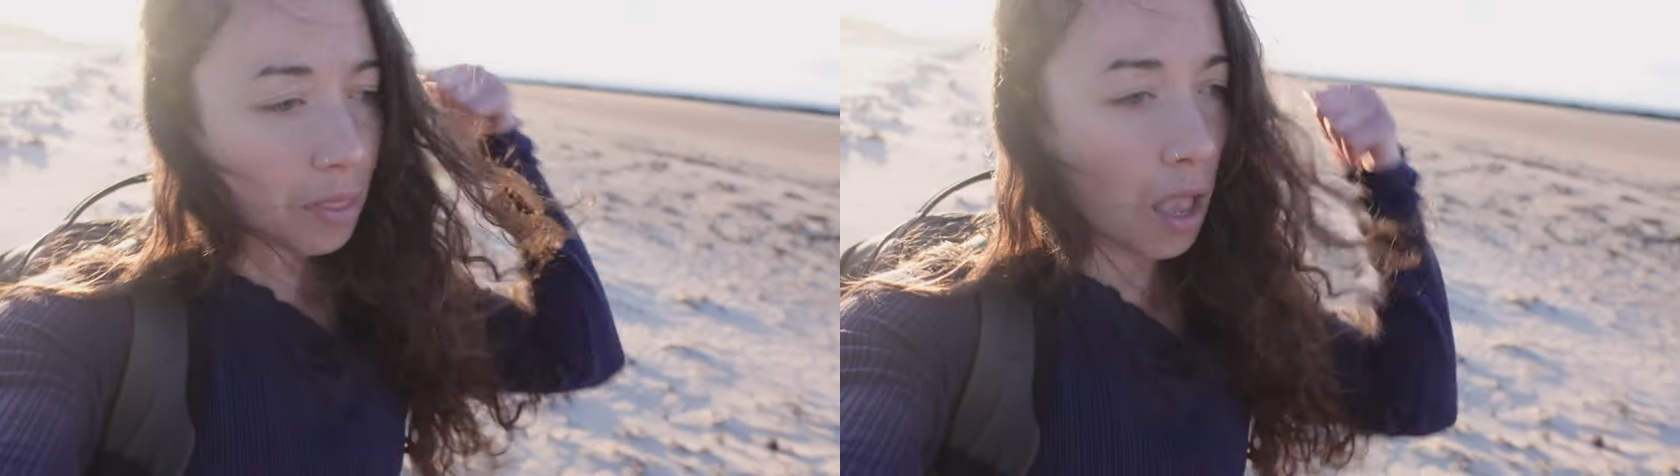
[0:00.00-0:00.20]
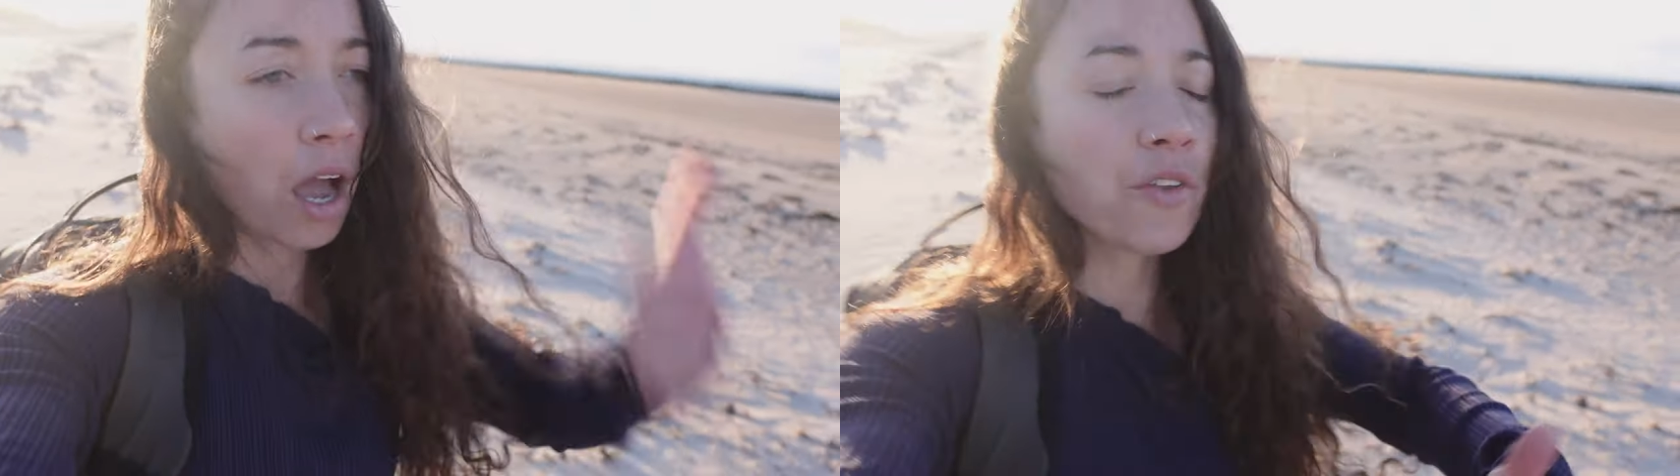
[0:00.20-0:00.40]

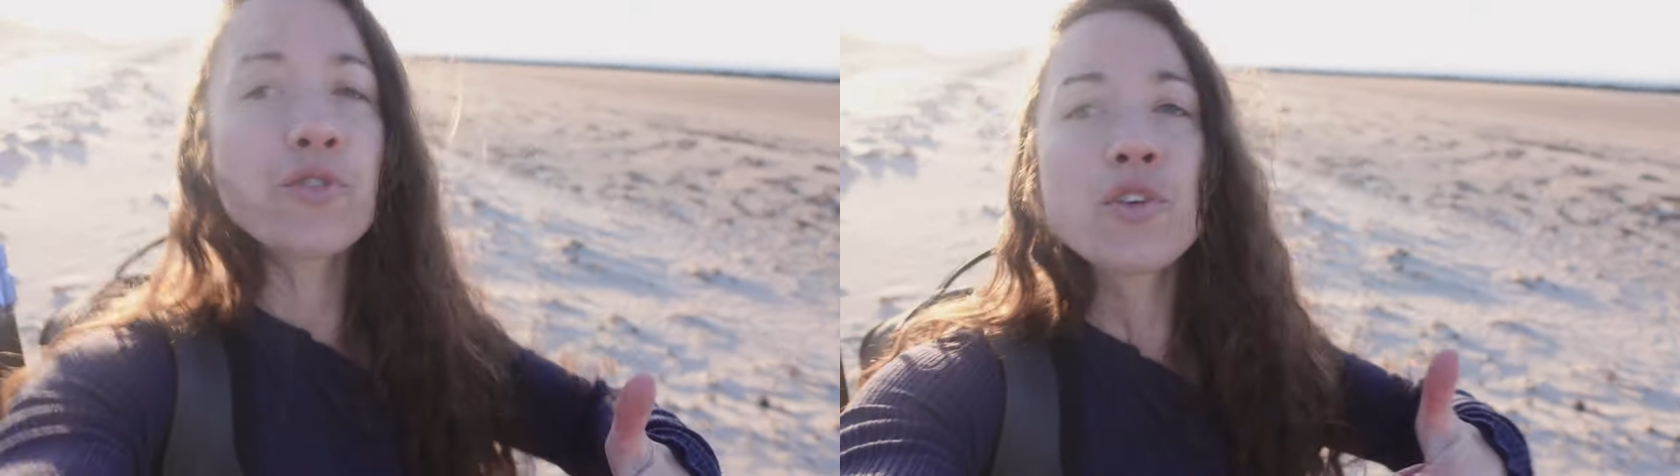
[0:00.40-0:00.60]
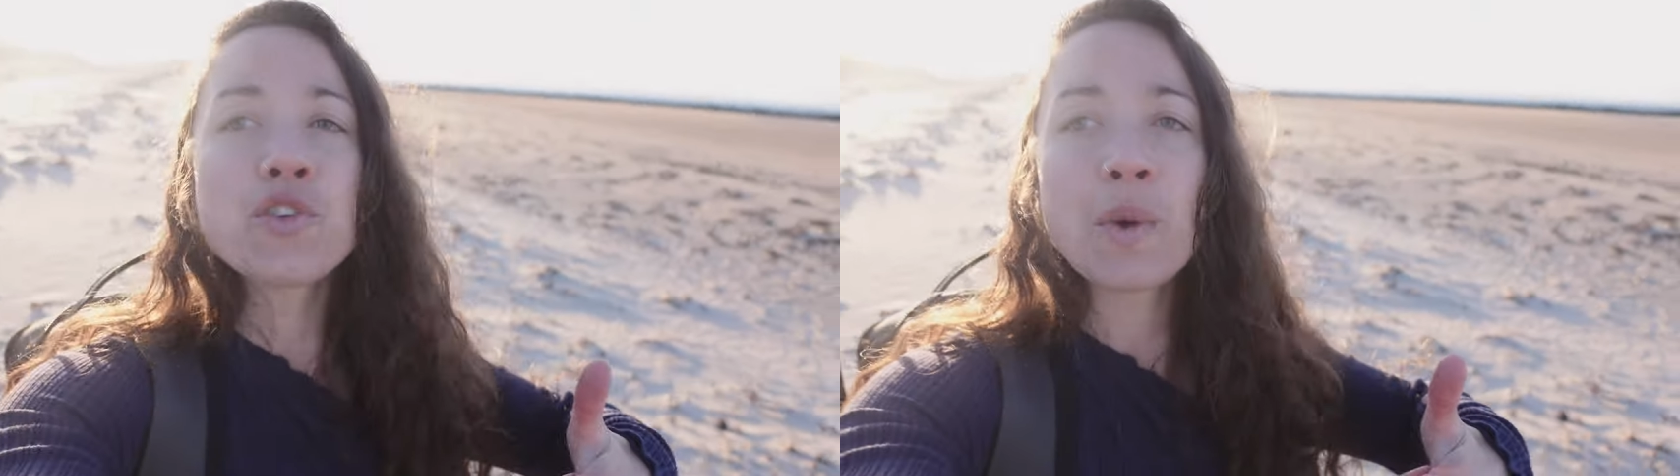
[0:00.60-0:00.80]

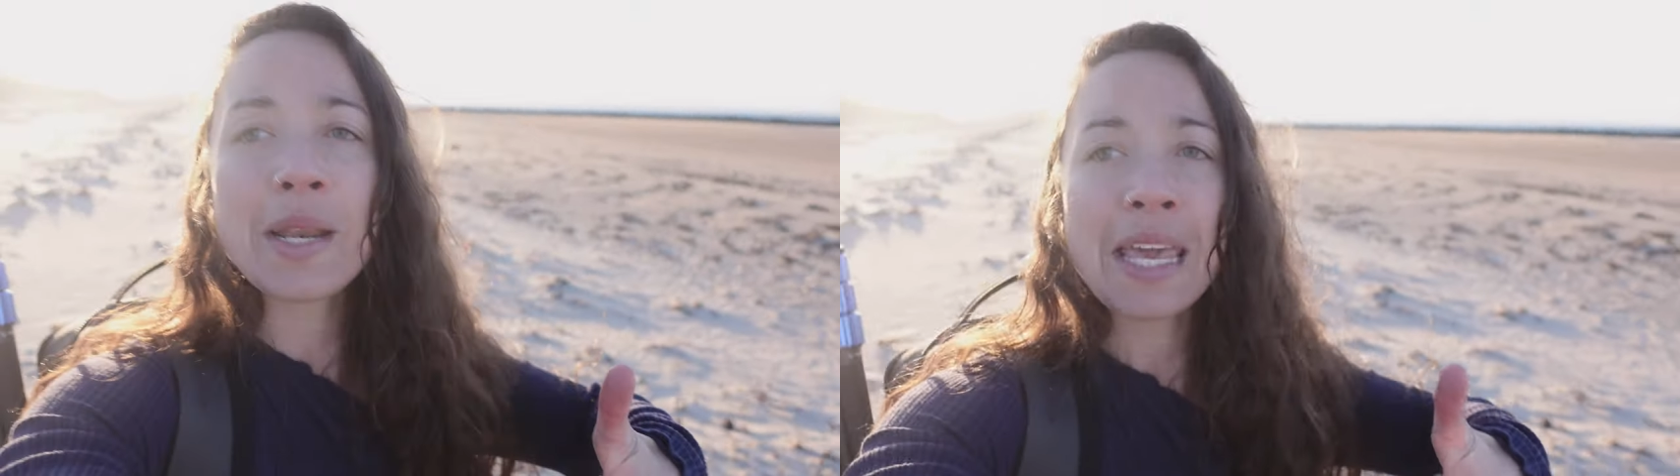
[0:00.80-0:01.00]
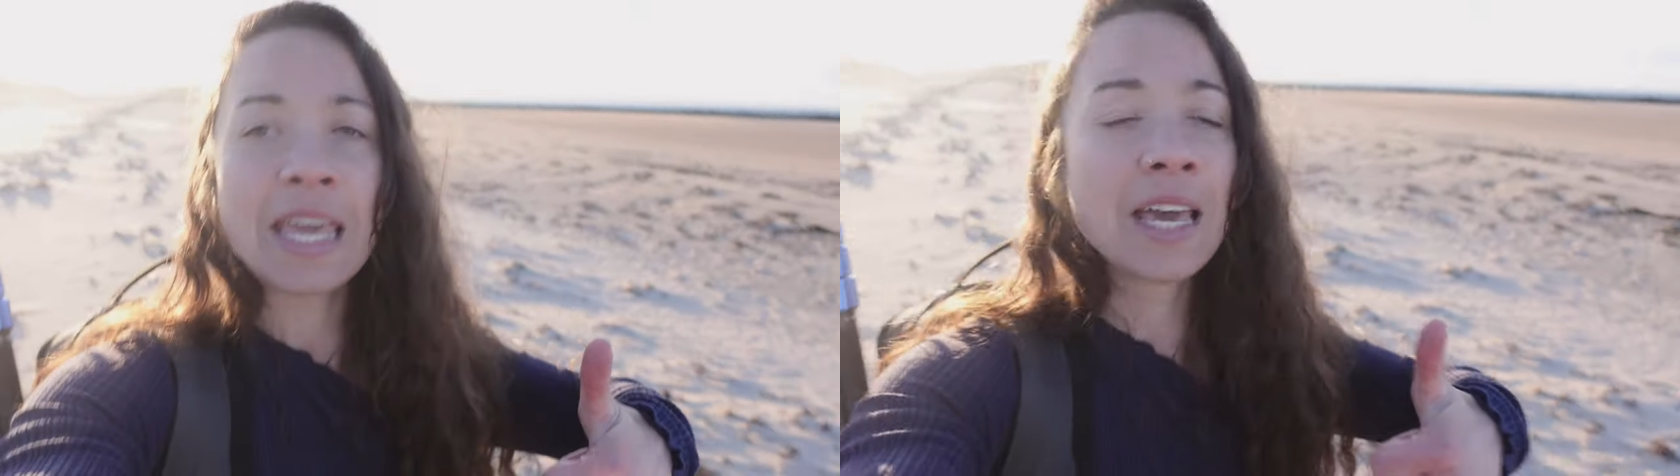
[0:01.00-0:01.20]

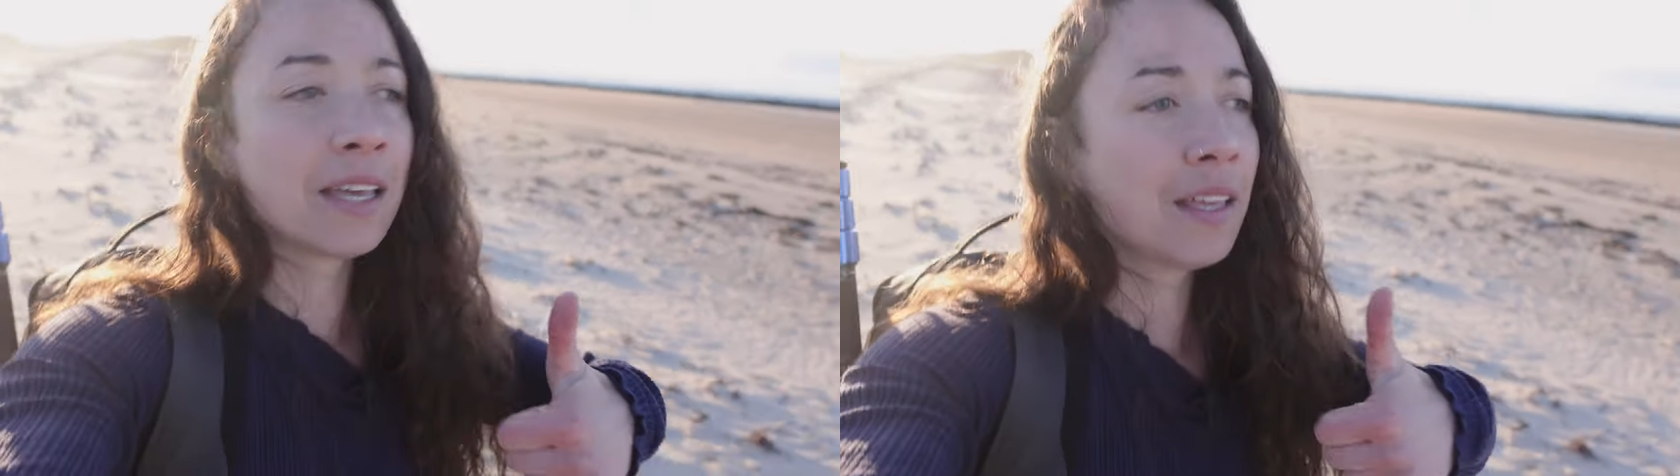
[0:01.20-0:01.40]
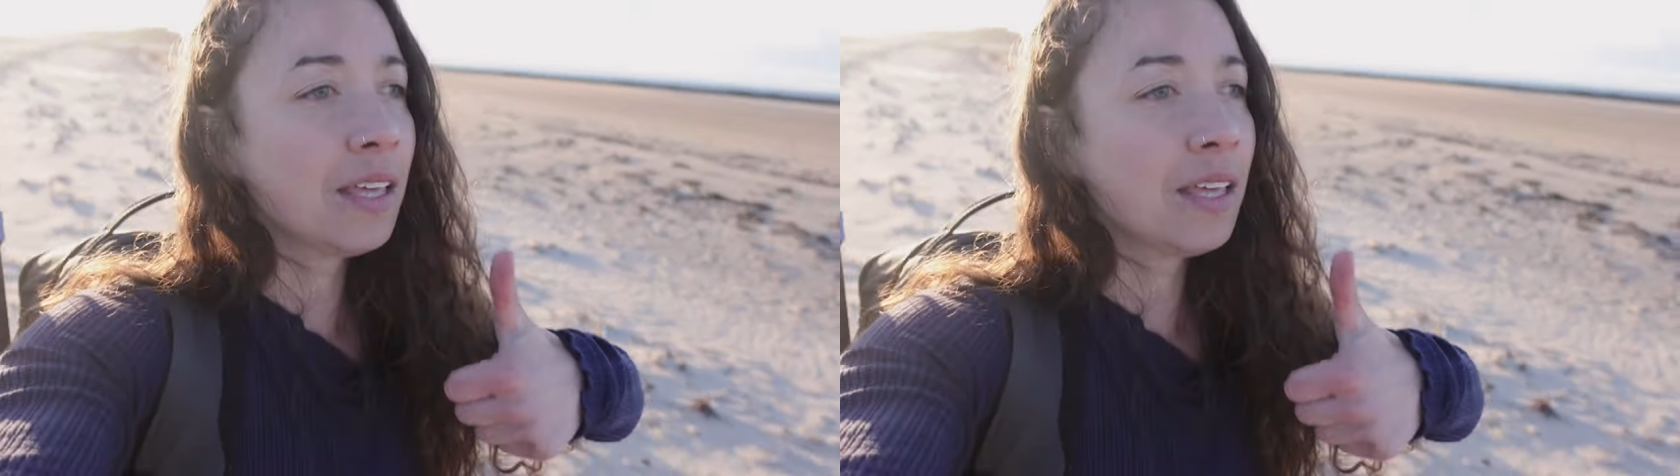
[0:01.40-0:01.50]
120